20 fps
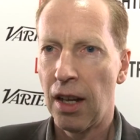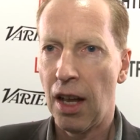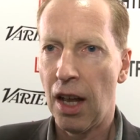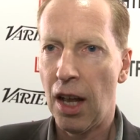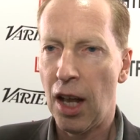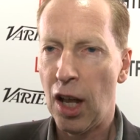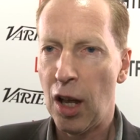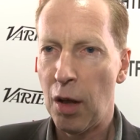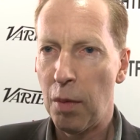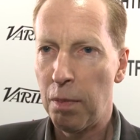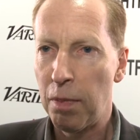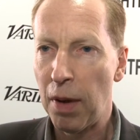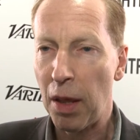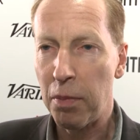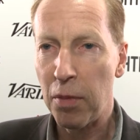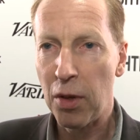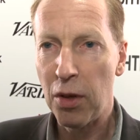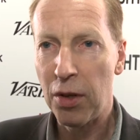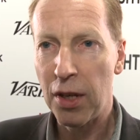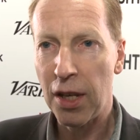Uh,
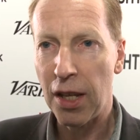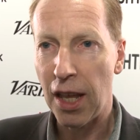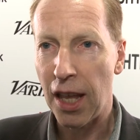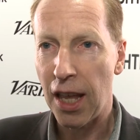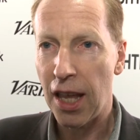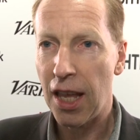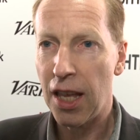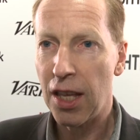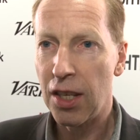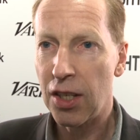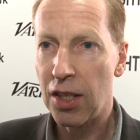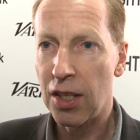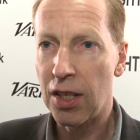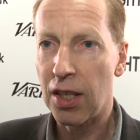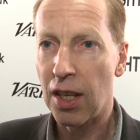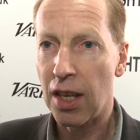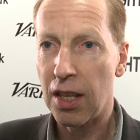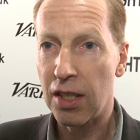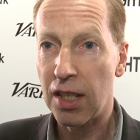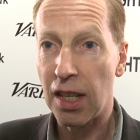Blood Moon
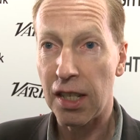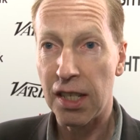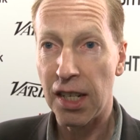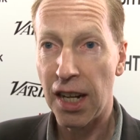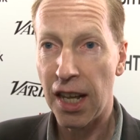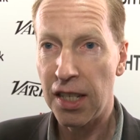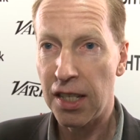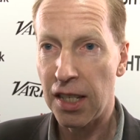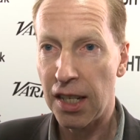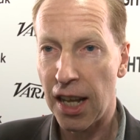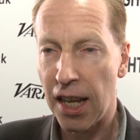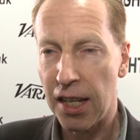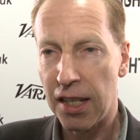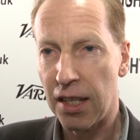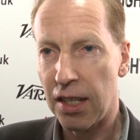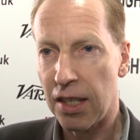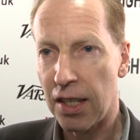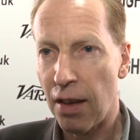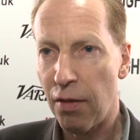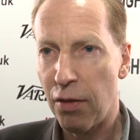is set in
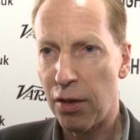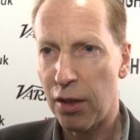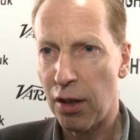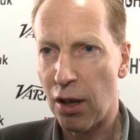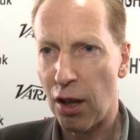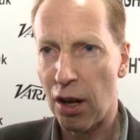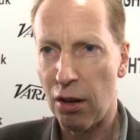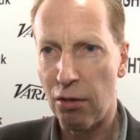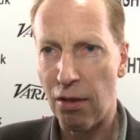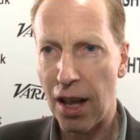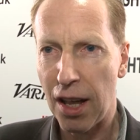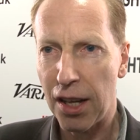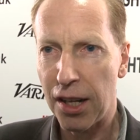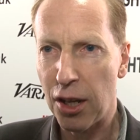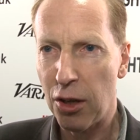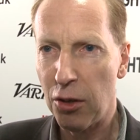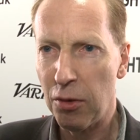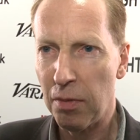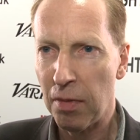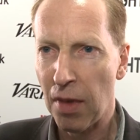1887,
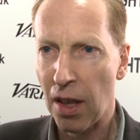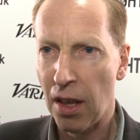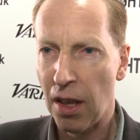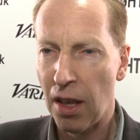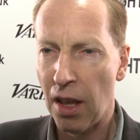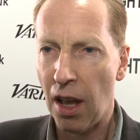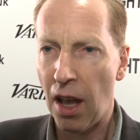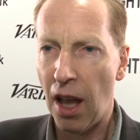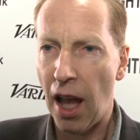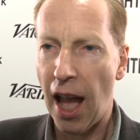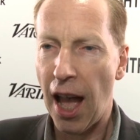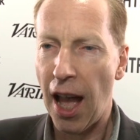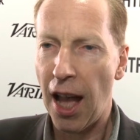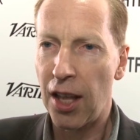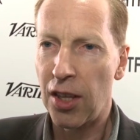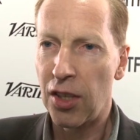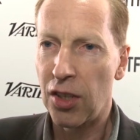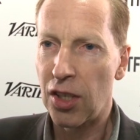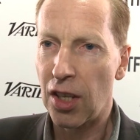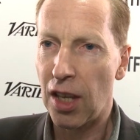Colorado,
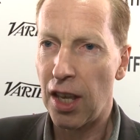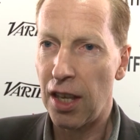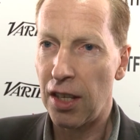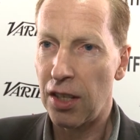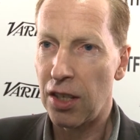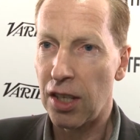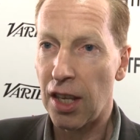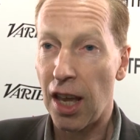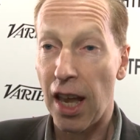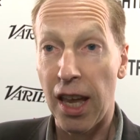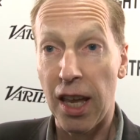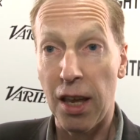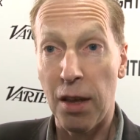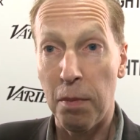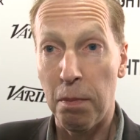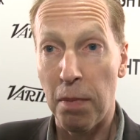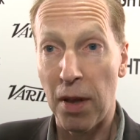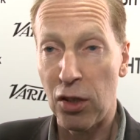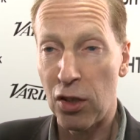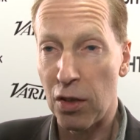and it's
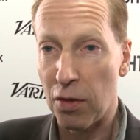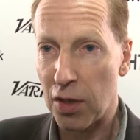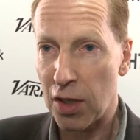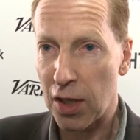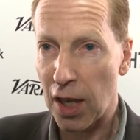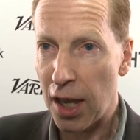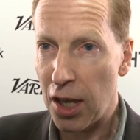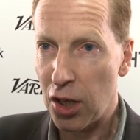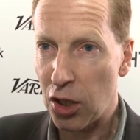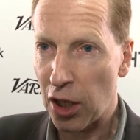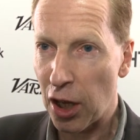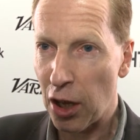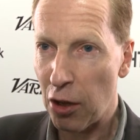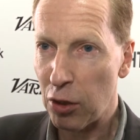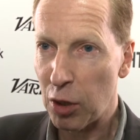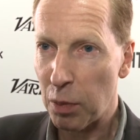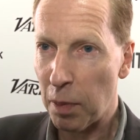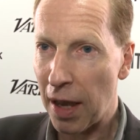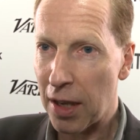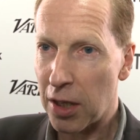a bunch of
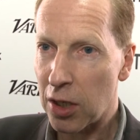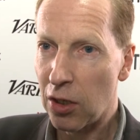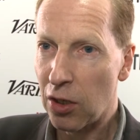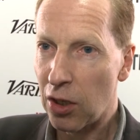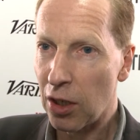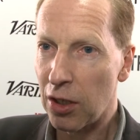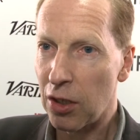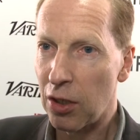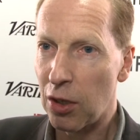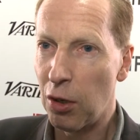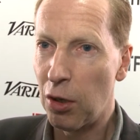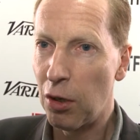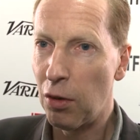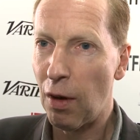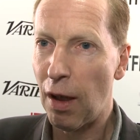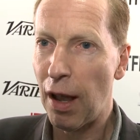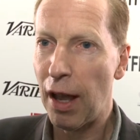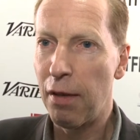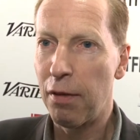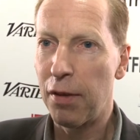stagecoach passengers who
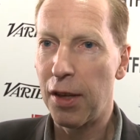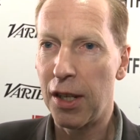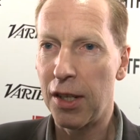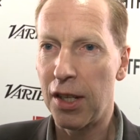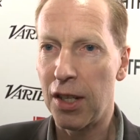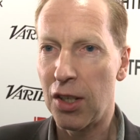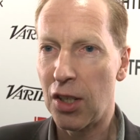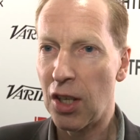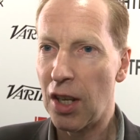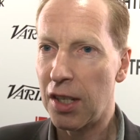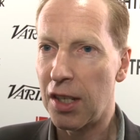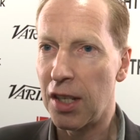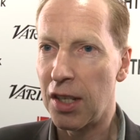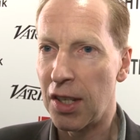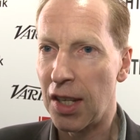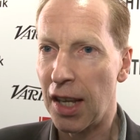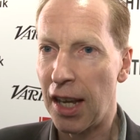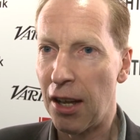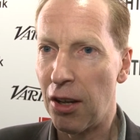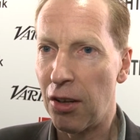arrive at a deserted
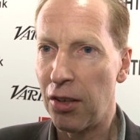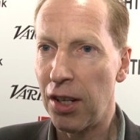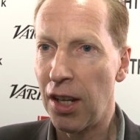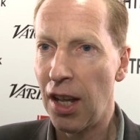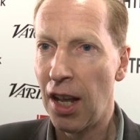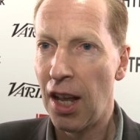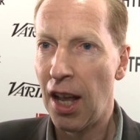town